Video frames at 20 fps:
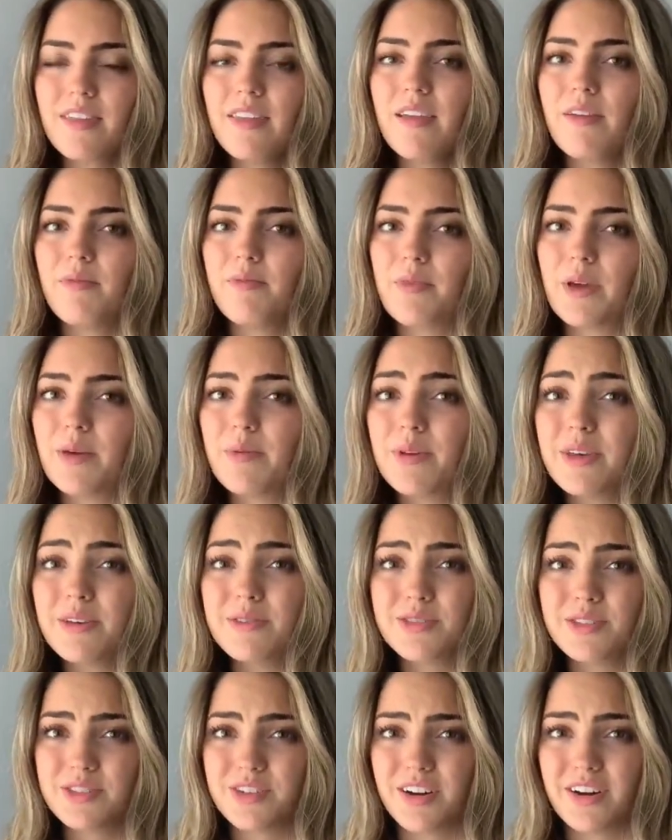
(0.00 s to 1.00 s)
Maybe you
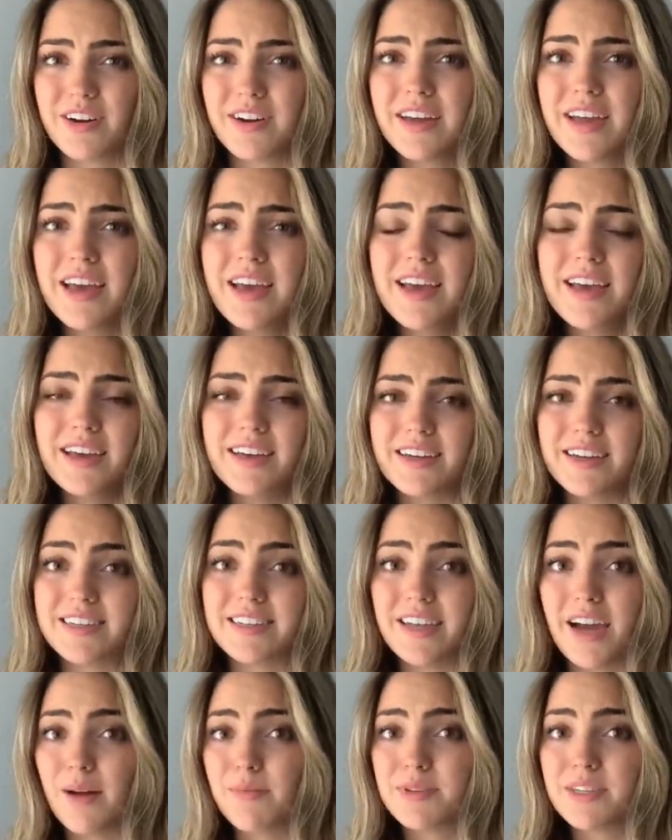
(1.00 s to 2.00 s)
start
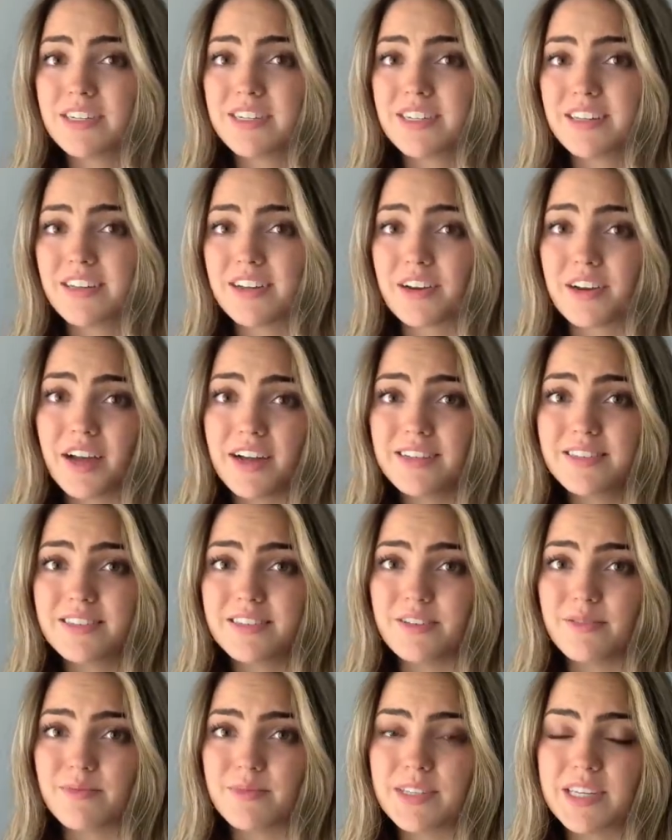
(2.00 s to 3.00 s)
adapting to their
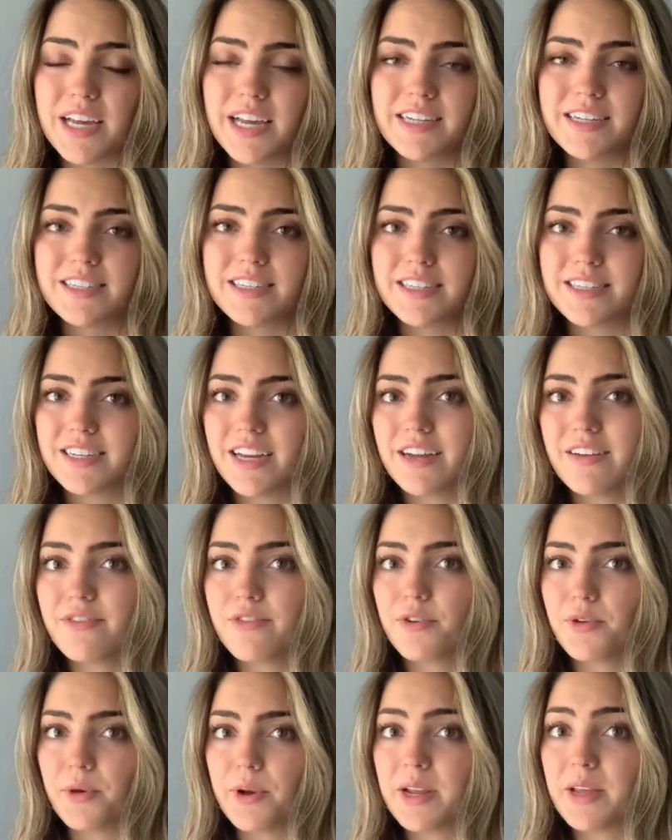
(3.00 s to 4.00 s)
customs, and instead of
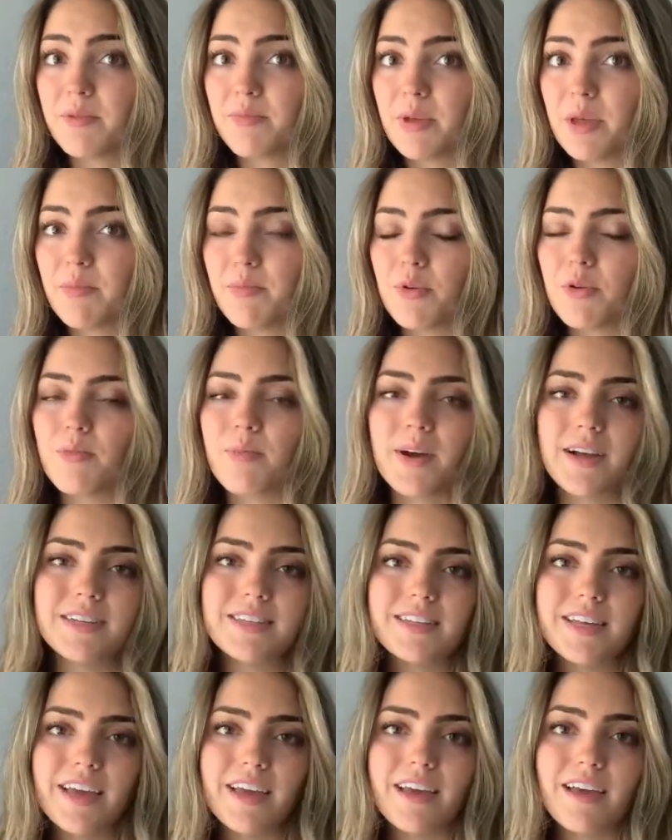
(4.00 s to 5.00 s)
greeting people by
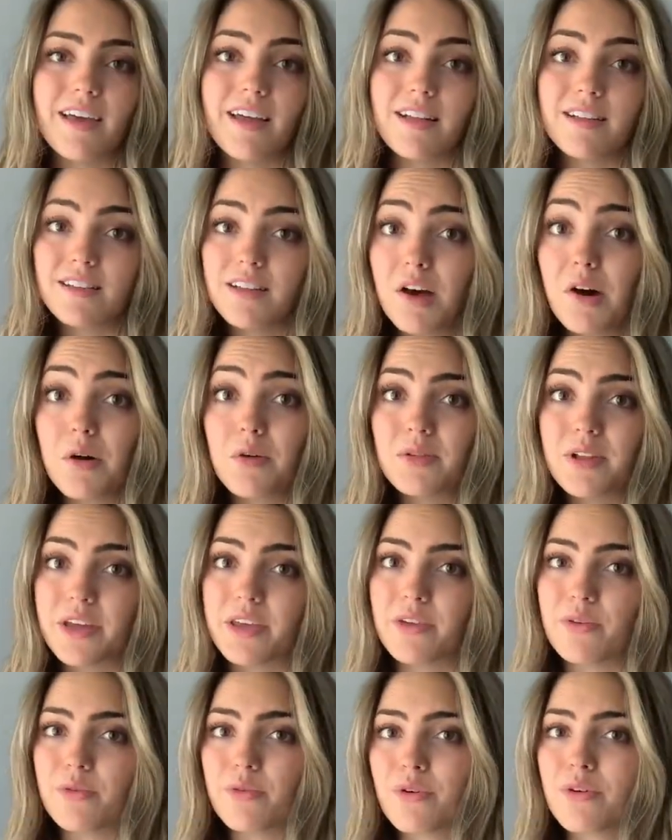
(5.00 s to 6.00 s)
saying hello like
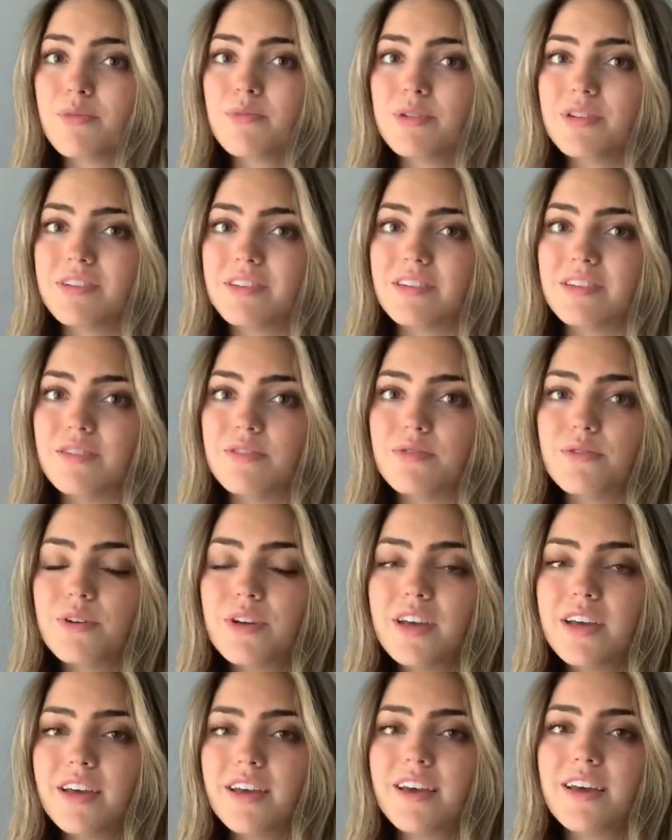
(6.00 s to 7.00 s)
you normally do,
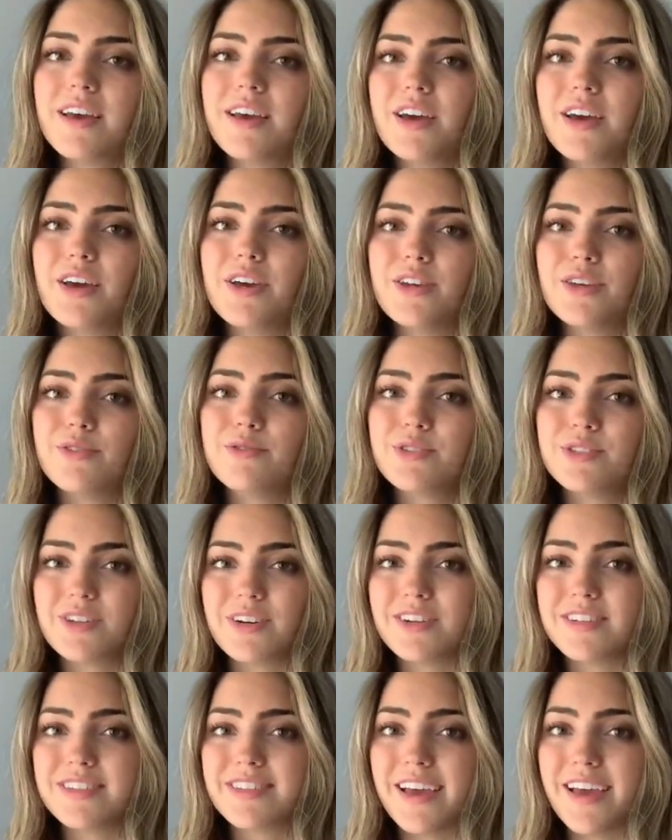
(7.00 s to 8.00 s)
you
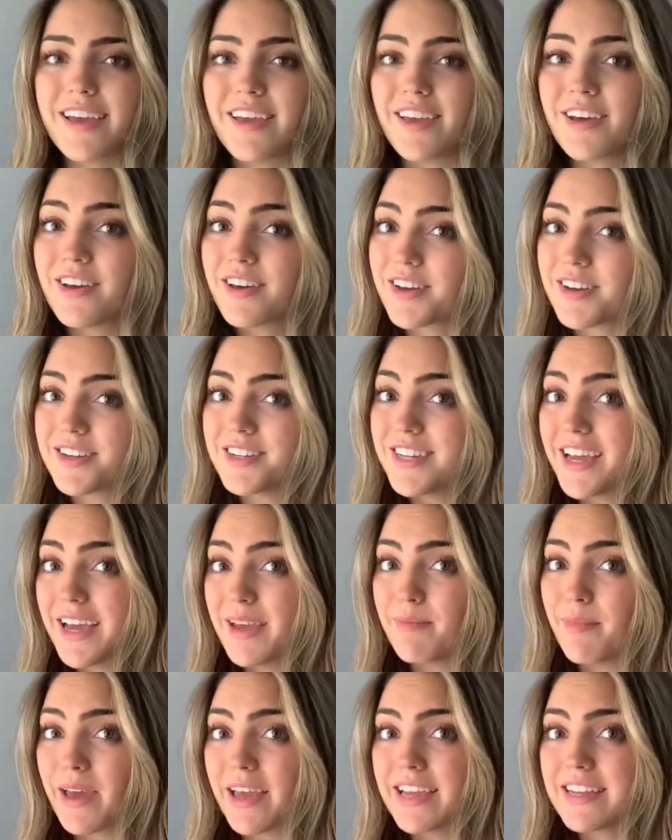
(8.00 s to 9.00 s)
start saying, "Good day,
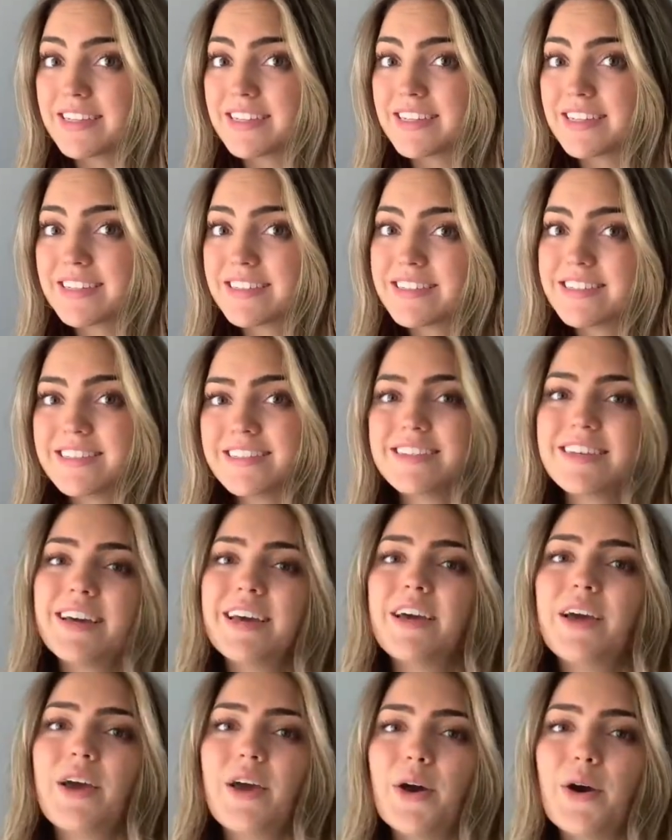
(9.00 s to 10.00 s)
mate."
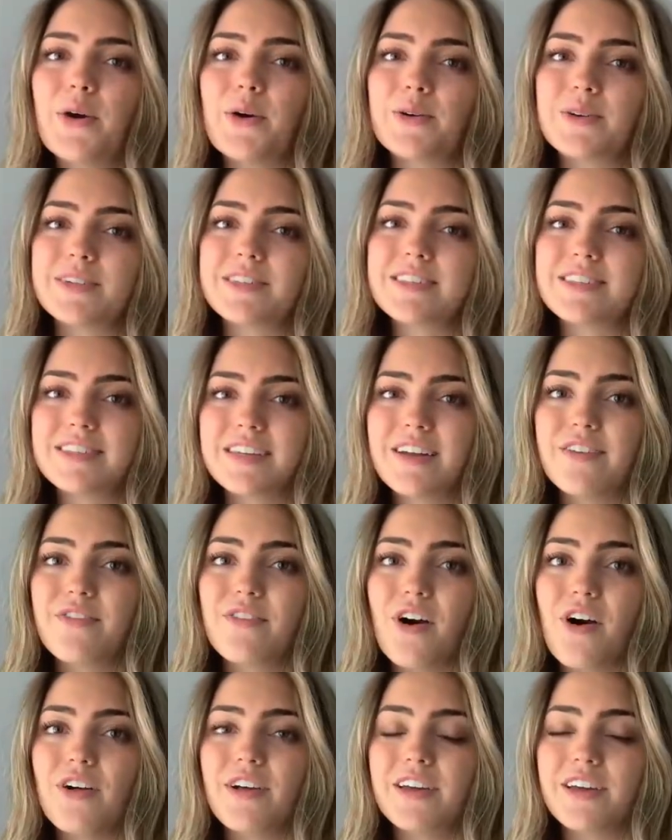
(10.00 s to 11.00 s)
Or instead of
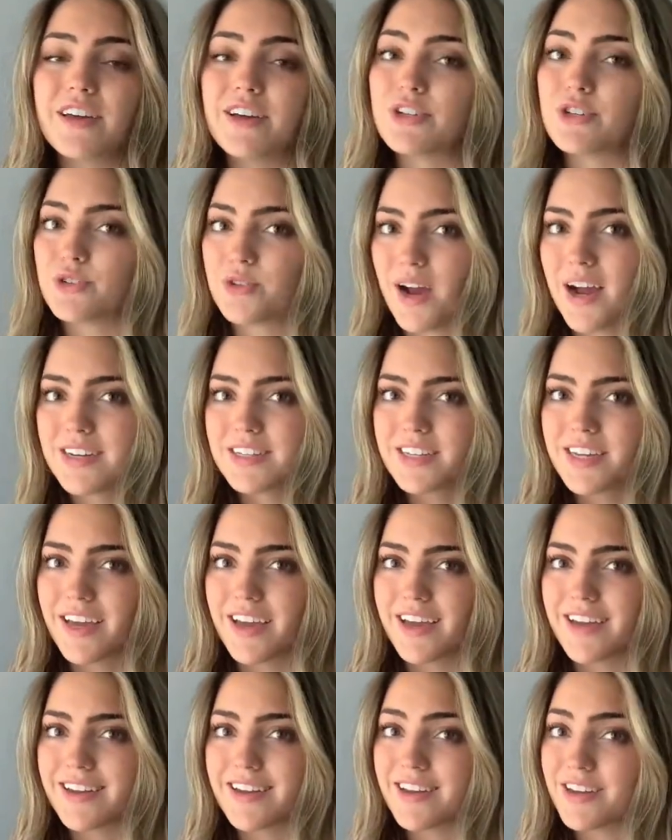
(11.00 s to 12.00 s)
calling a trash
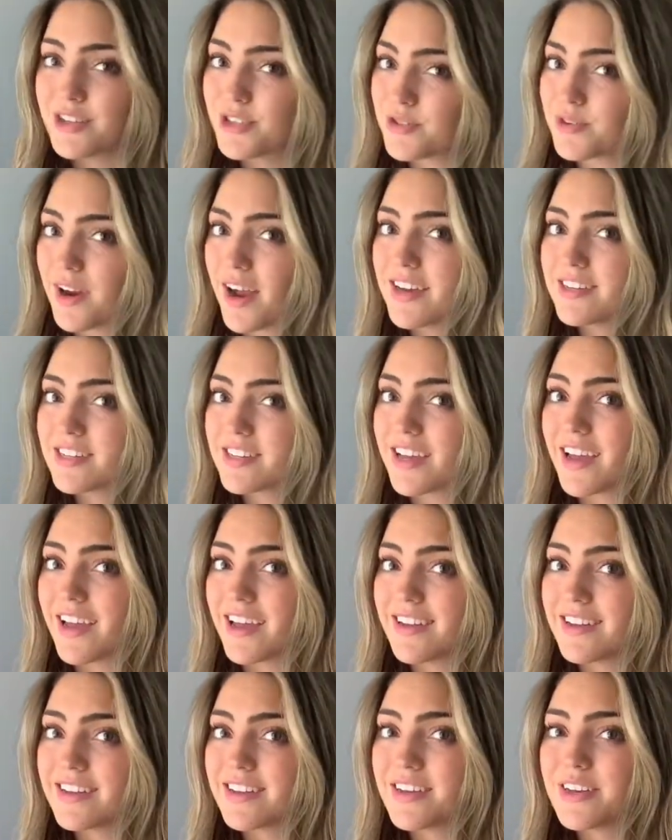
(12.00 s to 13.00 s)
can,
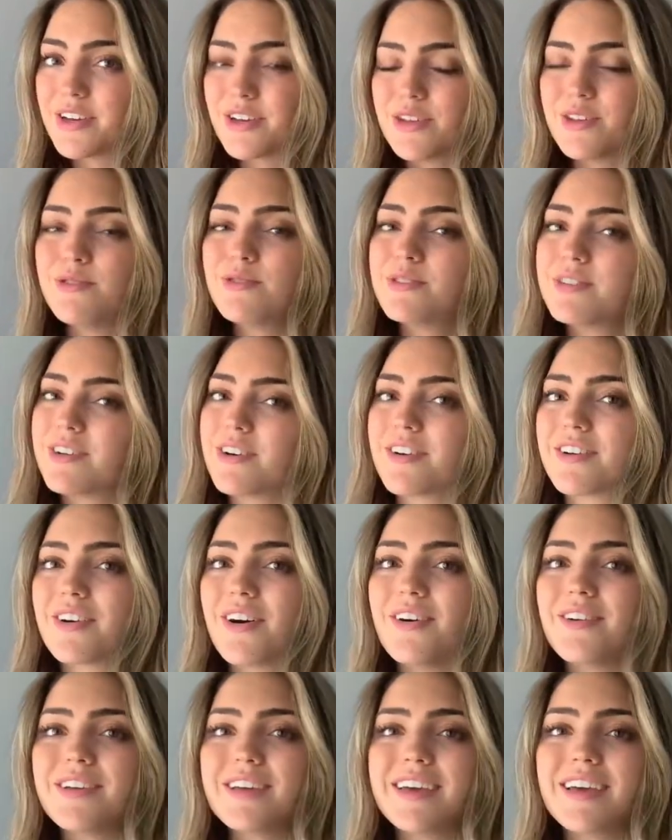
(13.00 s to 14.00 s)
you start
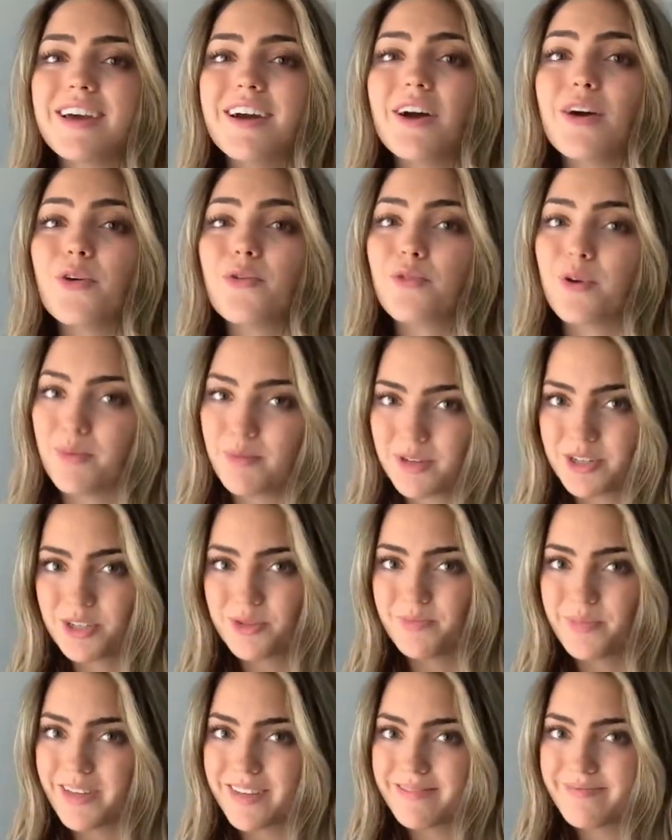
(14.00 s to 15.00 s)
calling it a rubbish
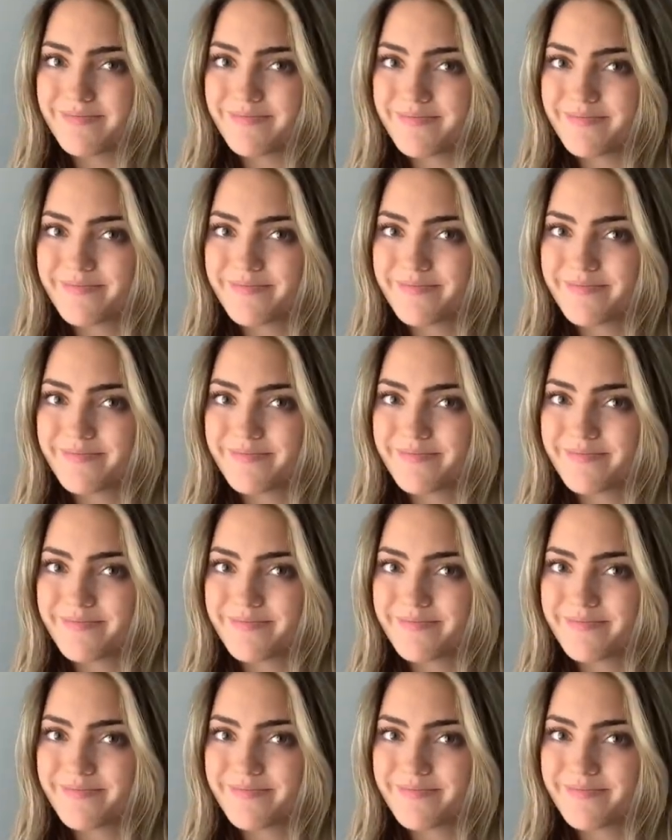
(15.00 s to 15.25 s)
bin.